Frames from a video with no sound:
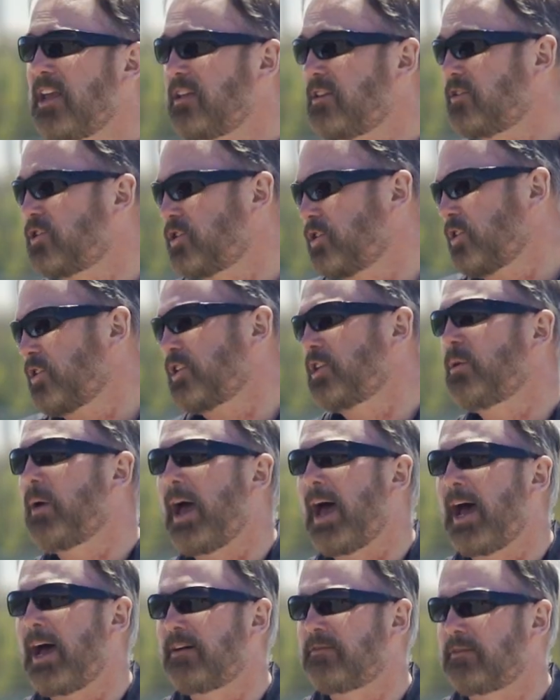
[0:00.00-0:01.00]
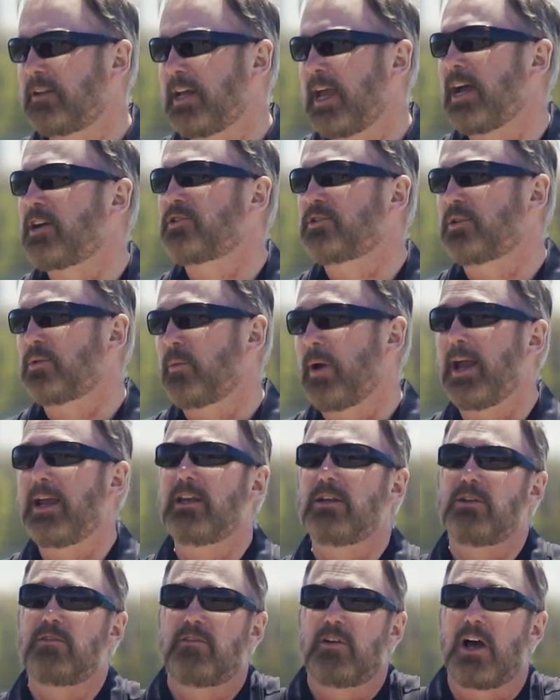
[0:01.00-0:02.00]
Sure, you have the extra
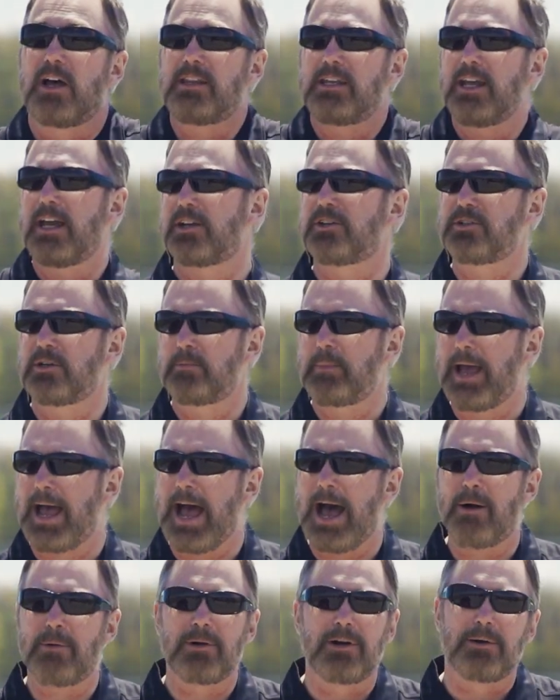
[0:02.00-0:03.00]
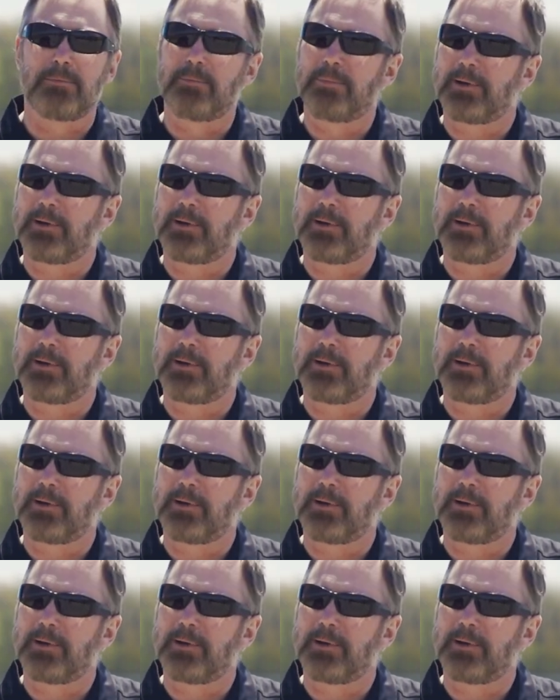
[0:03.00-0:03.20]
weight, you've got the extra power,